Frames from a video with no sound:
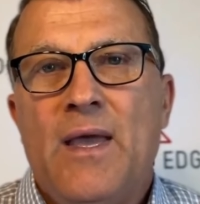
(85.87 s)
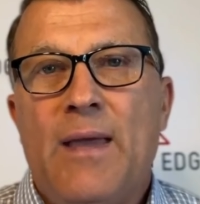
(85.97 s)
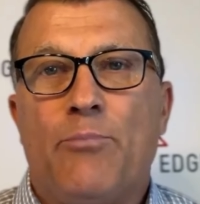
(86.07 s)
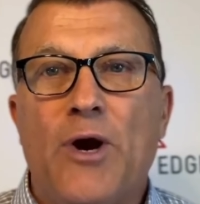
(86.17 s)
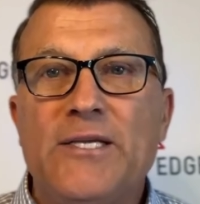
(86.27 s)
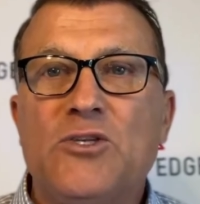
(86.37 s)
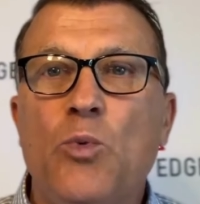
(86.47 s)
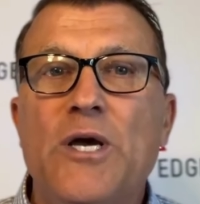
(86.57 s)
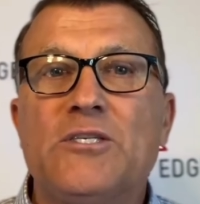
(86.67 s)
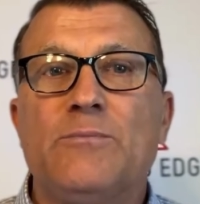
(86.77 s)
Embrace the
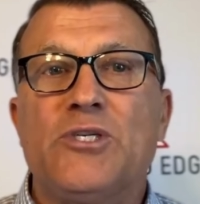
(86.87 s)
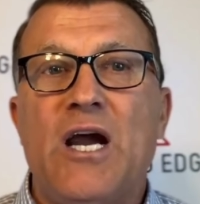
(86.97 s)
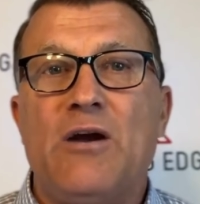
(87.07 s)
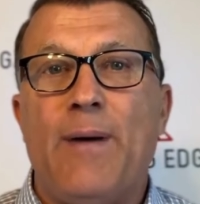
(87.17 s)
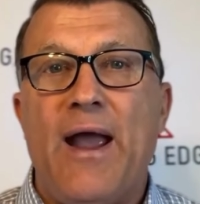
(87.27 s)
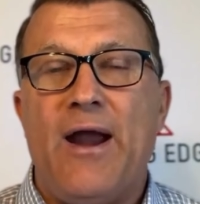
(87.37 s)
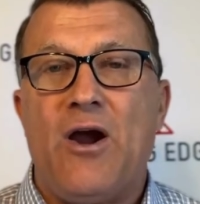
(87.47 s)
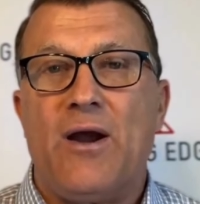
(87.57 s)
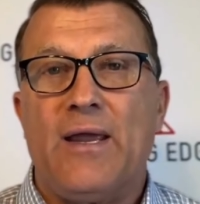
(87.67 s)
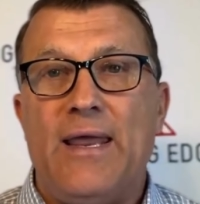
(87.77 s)
wisdom shared by
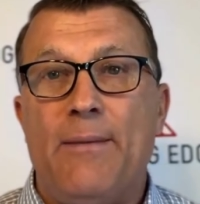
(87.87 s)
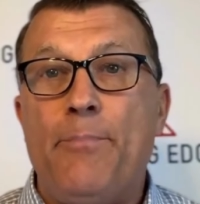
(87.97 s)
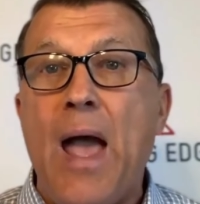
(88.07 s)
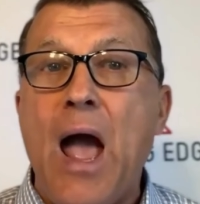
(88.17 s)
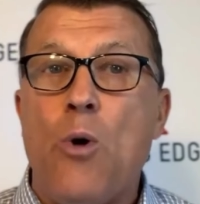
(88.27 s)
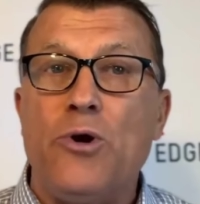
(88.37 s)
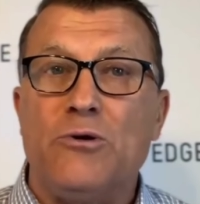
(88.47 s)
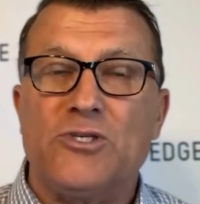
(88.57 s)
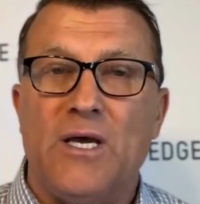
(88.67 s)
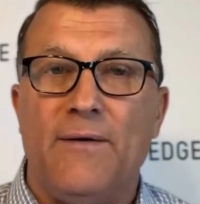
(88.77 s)
Eric and empower
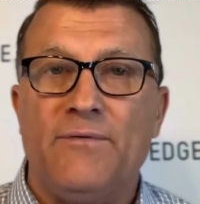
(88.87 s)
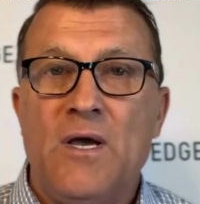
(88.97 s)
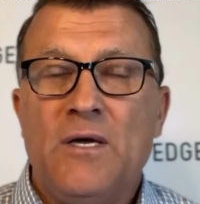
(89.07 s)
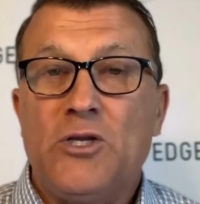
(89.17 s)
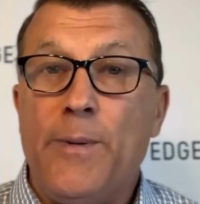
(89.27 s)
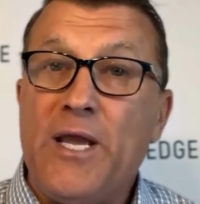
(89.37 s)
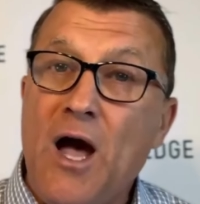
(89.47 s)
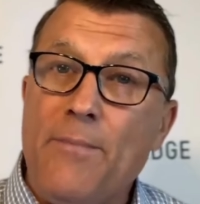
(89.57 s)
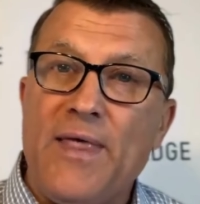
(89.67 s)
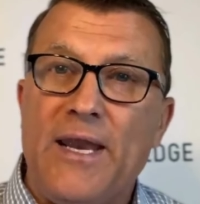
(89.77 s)
yourself to
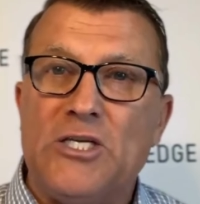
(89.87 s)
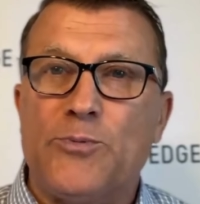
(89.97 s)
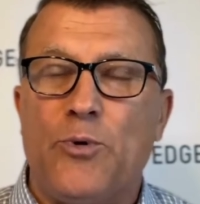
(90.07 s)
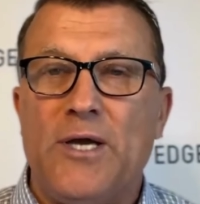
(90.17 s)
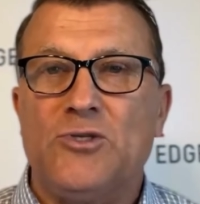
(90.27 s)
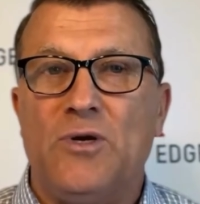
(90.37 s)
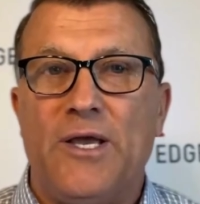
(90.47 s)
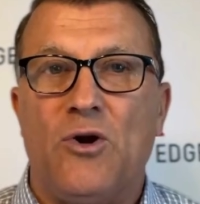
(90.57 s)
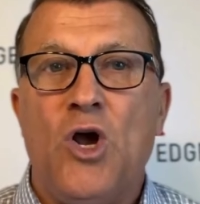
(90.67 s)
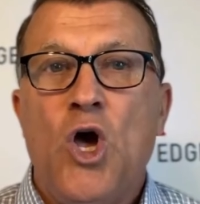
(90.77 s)
become that inspirational
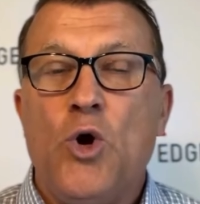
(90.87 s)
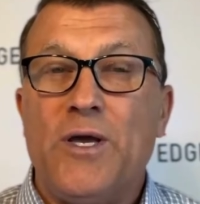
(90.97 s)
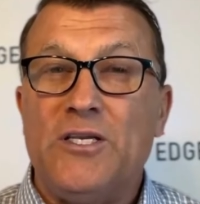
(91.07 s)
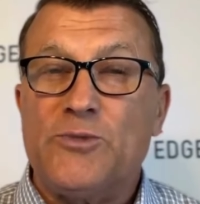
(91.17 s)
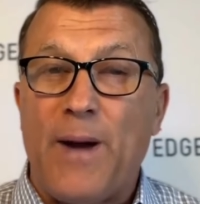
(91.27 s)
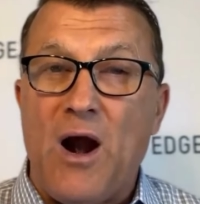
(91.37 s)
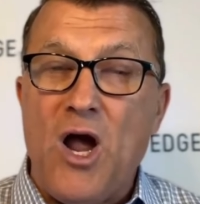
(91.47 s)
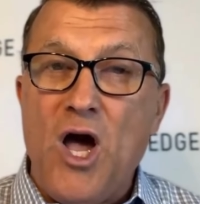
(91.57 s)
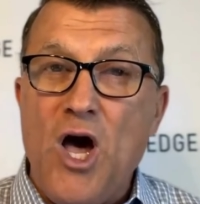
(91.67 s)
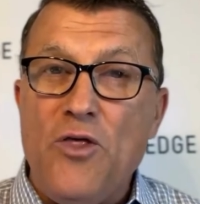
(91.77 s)
leader who can inspire
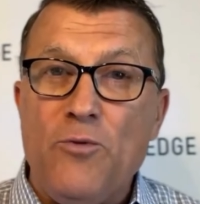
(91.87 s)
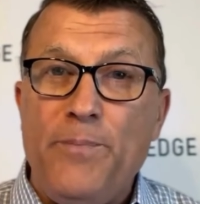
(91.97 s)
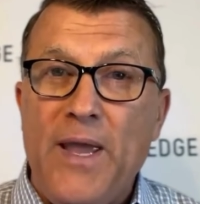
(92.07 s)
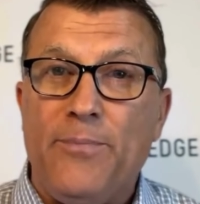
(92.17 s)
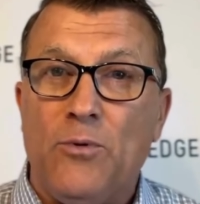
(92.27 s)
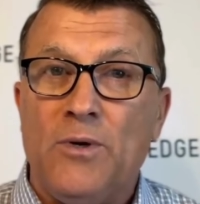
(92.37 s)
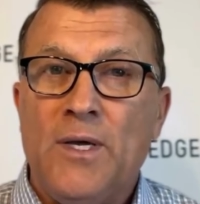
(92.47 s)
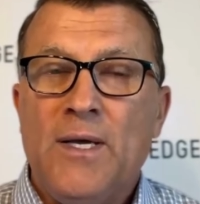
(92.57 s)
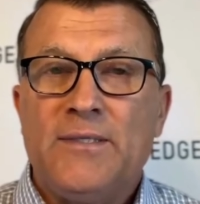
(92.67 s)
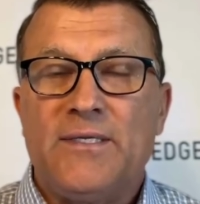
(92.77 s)
other people
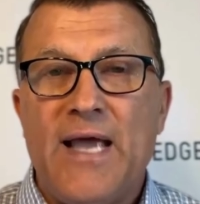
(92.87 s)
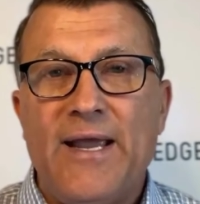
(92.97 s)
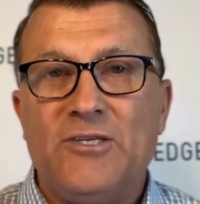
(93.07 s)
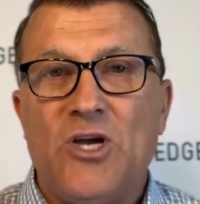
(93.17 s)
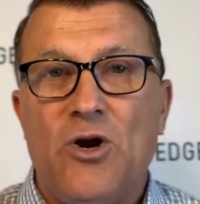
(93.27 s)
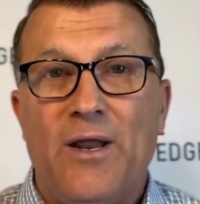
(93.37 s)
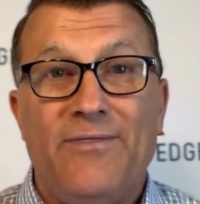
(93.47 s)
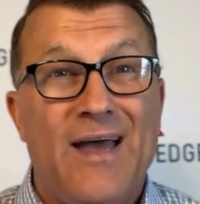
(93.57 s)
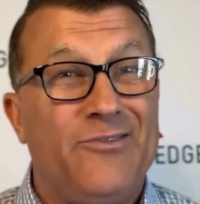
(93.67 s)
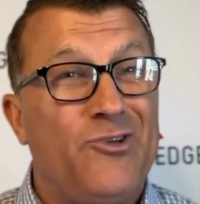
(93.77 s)
to take a journey
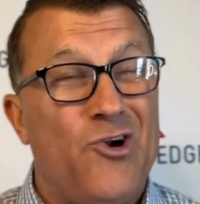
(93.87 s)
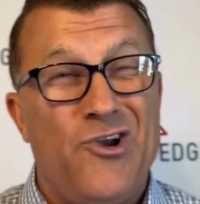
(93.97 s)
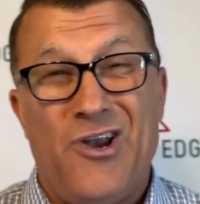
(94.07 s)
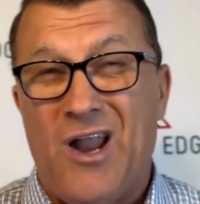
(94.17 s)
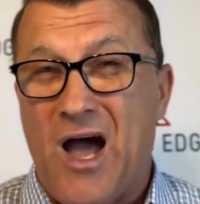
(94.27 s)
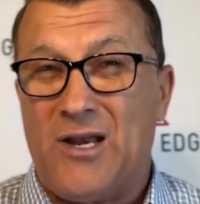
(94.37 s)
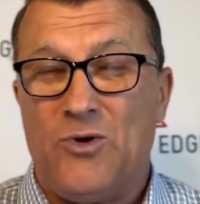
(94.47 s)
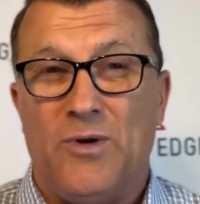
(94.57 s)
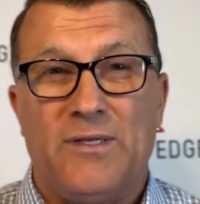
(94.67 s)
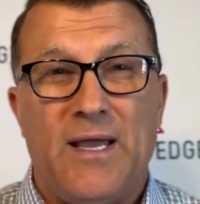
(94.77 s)
that they're not
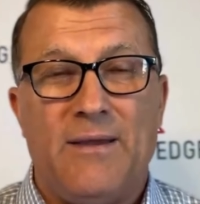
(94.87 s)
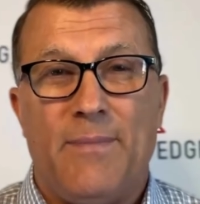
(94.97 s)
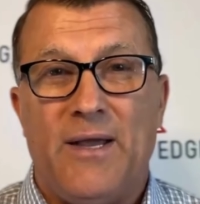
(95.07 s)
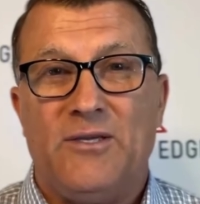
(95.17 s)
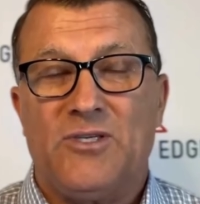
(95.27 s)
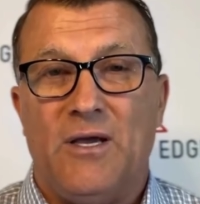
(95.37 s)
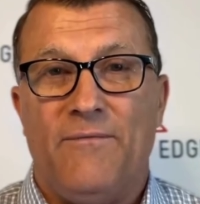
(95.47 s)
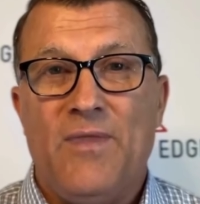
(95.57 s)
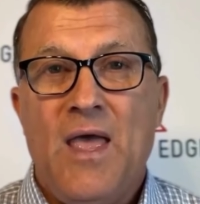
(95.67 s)
going to take by yourself.